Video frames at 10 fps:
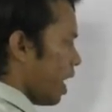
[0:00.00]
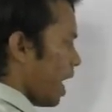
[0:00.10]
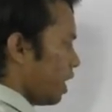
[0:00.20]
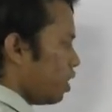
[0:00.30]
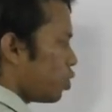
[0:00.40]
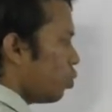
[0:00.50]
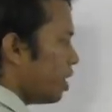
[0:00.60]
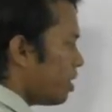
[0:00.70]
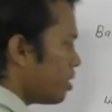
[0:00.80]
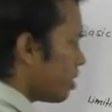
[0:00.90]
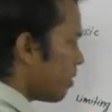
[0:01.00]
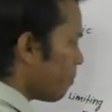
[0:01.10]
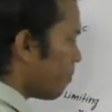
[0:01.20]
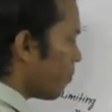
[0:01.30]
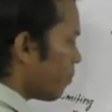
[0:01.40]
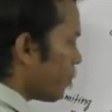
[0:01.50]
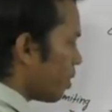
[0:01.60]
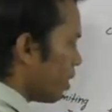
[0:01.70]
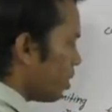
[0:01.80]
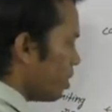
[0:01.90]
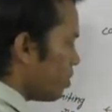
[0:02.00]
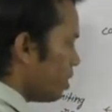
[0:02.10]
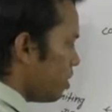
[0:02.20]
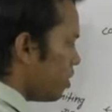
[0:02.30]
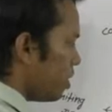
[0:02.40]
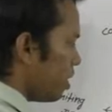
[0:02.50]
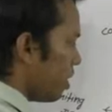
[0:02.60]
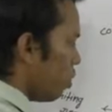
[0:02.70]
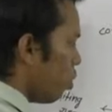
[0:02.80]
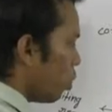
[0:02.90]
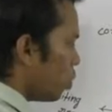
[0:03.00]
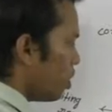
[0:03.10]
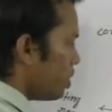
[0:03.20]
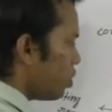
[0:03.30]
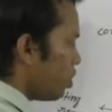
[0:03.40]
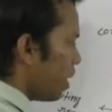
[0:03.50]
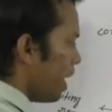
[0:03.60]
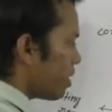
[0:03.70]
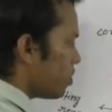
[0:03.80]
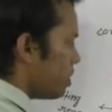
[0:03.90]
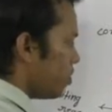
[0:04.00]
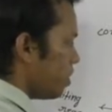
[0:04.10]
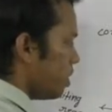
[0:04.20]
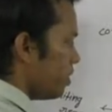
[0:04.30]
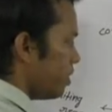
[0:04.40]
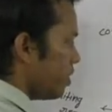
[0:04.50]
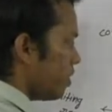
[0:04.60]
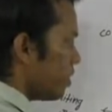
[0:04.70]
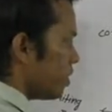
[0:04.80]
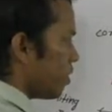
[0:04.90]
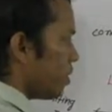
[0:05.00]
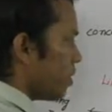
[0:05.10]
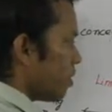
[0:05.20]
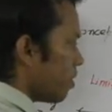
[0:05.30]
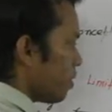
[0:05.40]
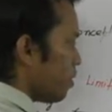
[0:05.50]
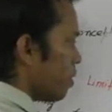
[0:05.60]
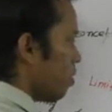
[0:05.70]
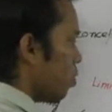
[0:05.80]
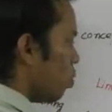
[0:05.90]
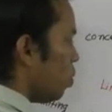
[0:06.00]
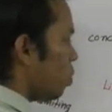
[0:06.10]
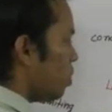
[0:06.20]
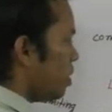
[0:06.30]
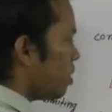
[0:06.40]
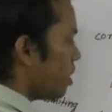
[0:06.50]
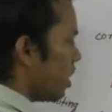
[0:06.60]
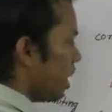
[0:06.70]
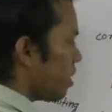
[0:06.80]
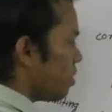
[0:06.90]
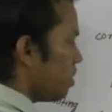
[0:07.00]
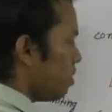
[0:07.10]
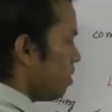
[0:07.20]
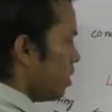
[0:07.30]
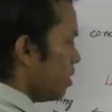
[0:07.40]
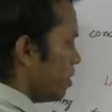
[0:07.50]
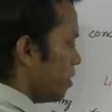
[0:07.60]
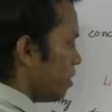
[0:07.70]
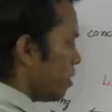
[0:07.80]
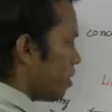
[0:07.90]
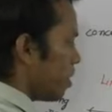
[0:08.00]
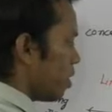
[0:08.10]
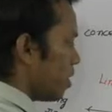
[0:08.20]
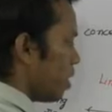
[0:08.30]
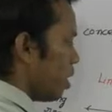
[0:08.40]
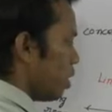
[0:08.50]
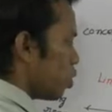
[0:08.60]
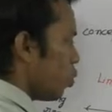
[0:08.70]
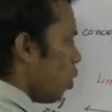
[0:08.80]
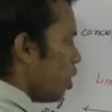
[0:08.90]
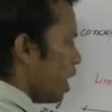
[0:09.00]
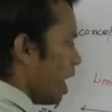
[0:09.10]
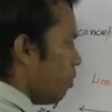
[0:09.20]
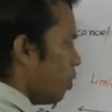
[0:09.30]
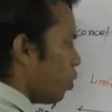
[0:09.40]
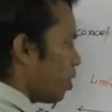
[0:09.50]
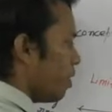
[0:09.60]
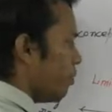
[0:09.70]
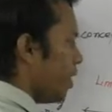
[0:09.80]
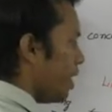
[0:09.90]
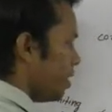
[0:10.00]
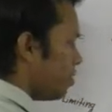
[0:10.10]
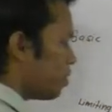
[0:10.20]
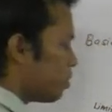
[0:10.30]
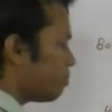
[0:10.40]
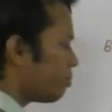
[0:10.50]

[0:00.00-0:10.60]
And this one is, this is O2 is your excess reagent. O2 is excess reagent. So what I want to convey is,